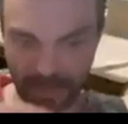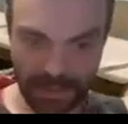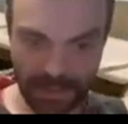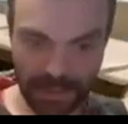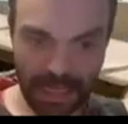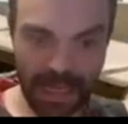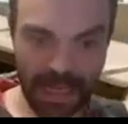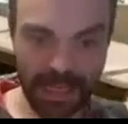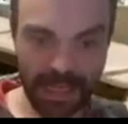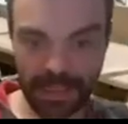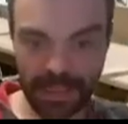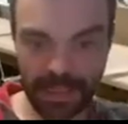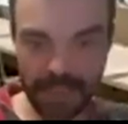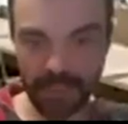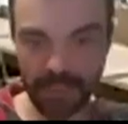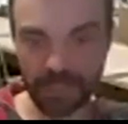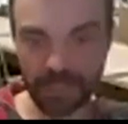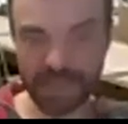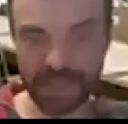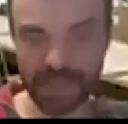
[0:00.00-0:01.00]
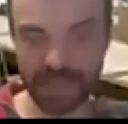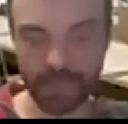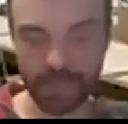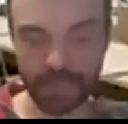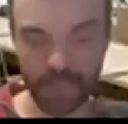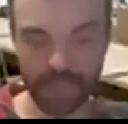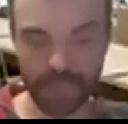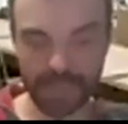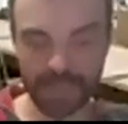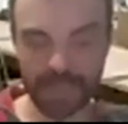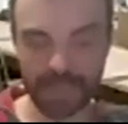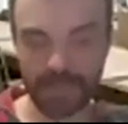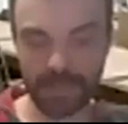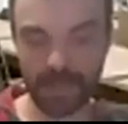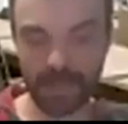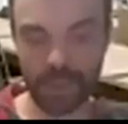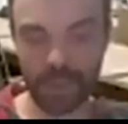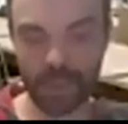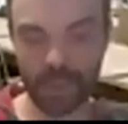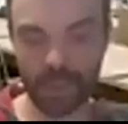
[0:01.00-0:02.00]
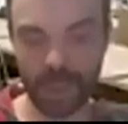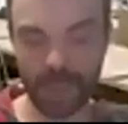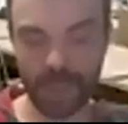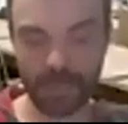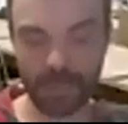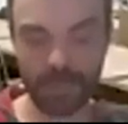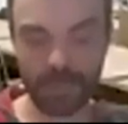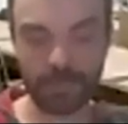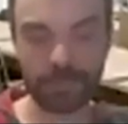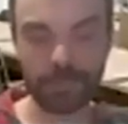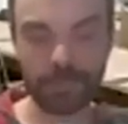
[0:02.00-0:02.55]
eye here, which is an imaging chamber.